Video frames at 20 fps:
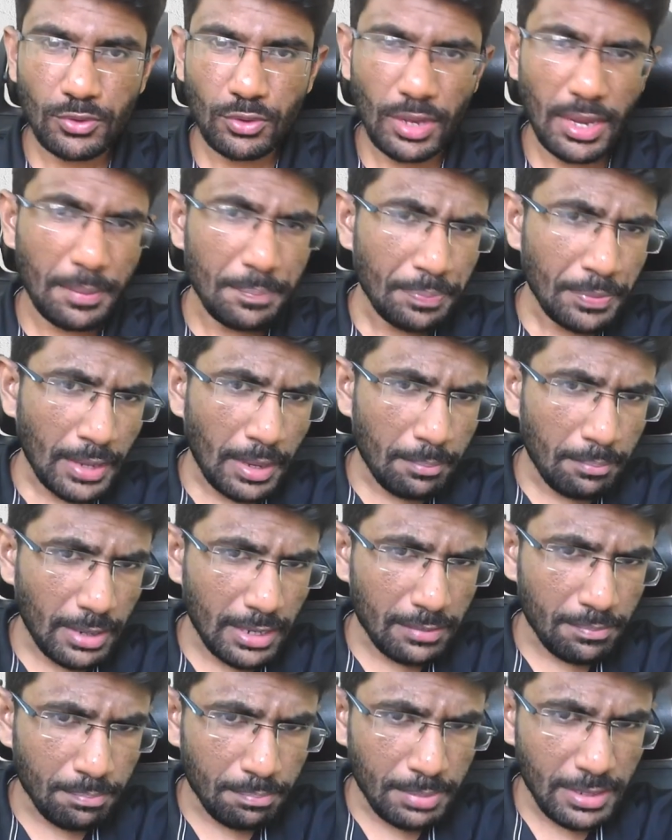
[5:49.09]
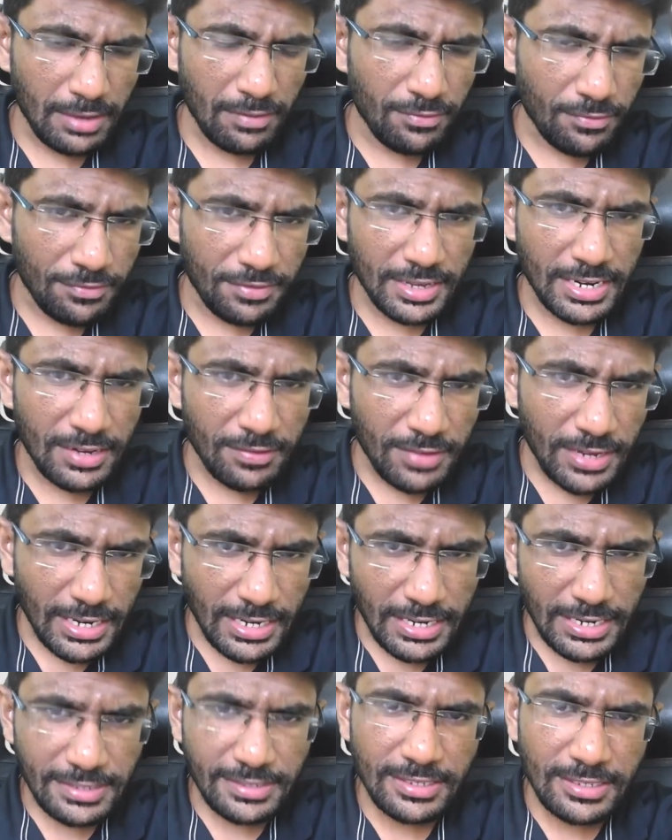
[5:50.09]
Okay, but be very,
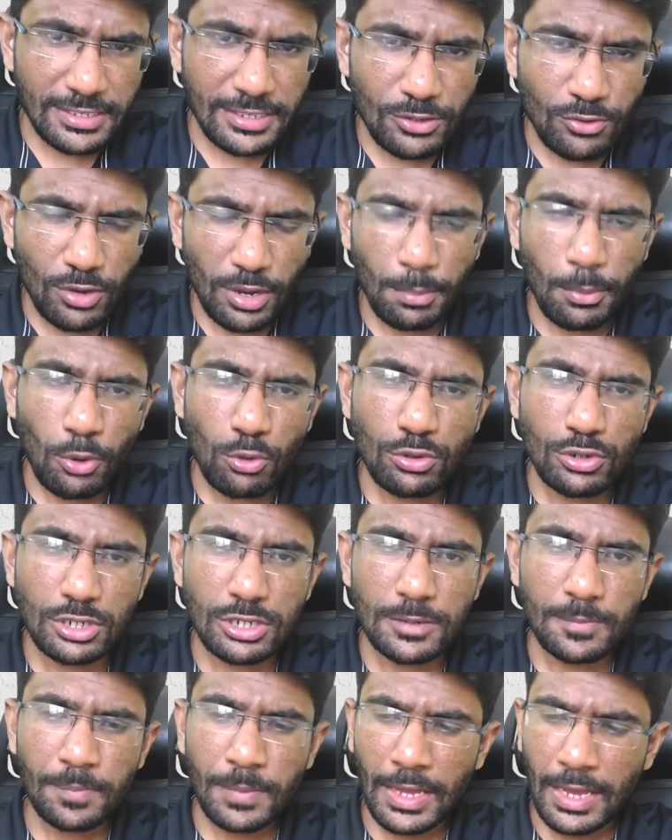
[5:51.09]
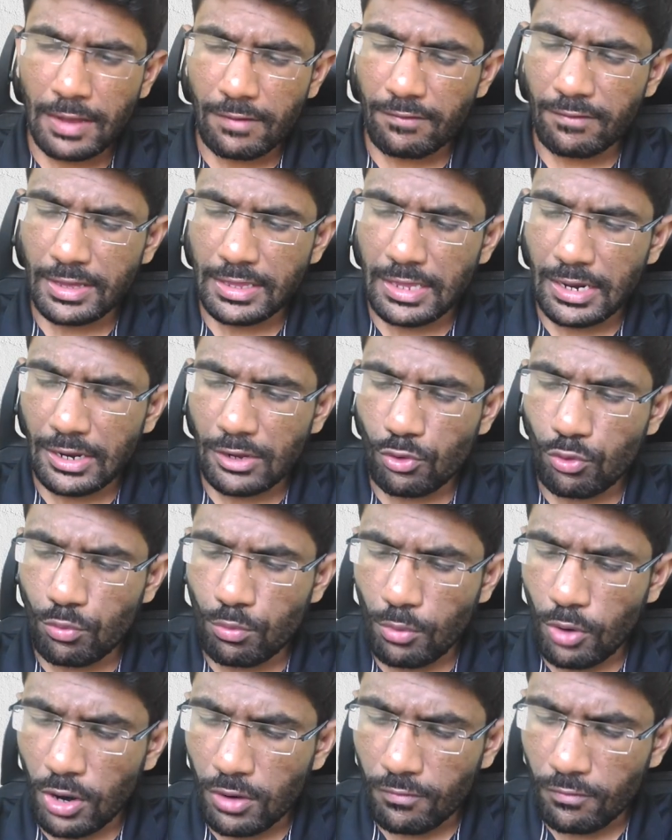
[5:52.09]
very decisive about whether you
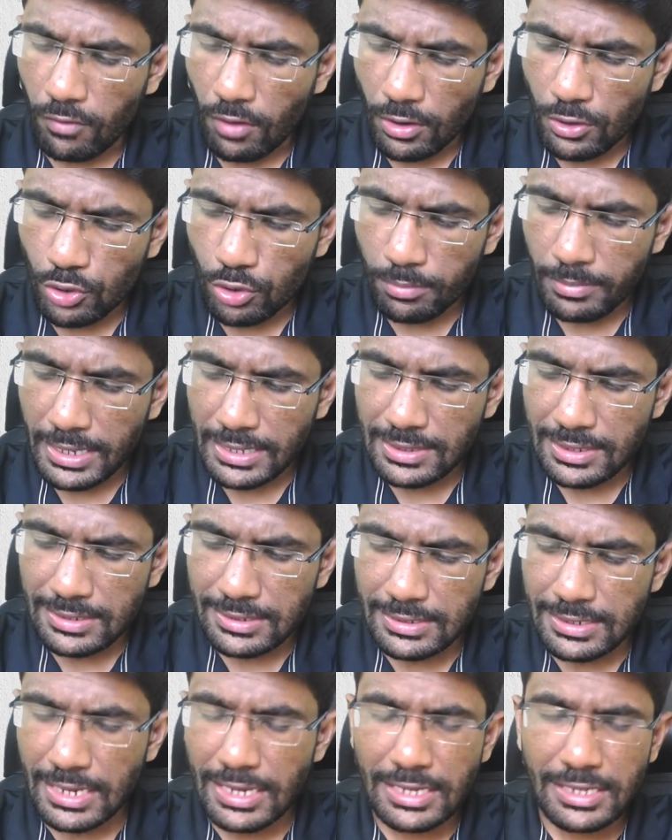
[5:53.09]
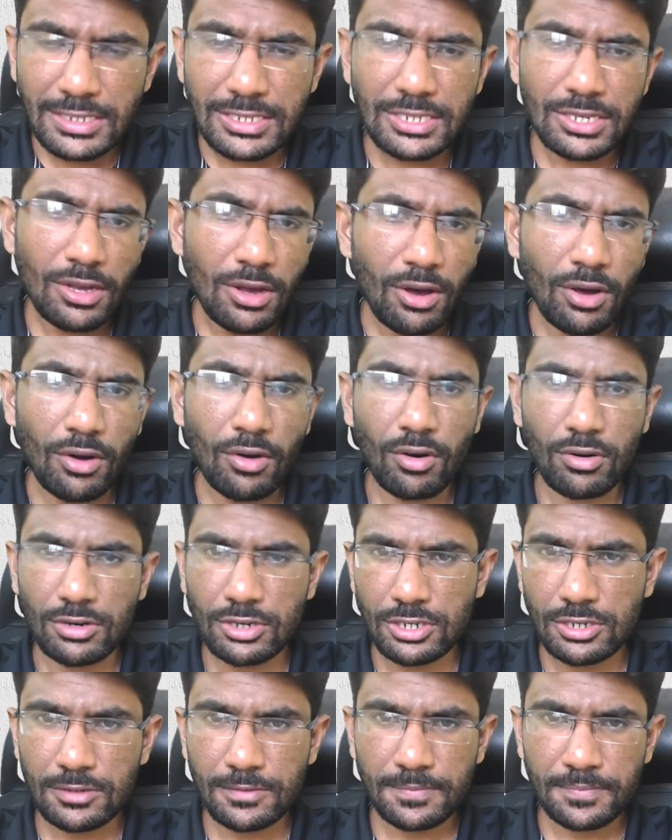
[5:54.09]
want to make this change or
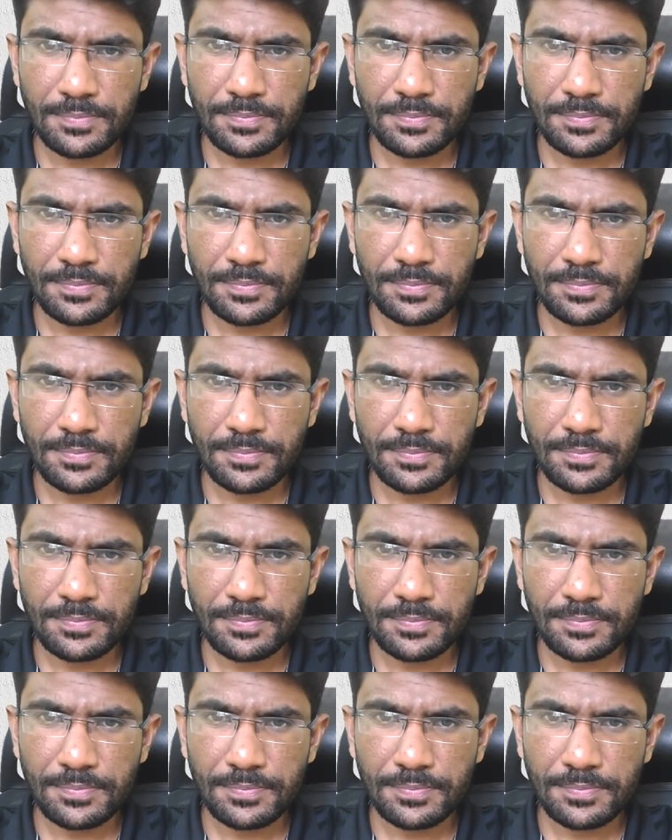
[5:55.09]
not.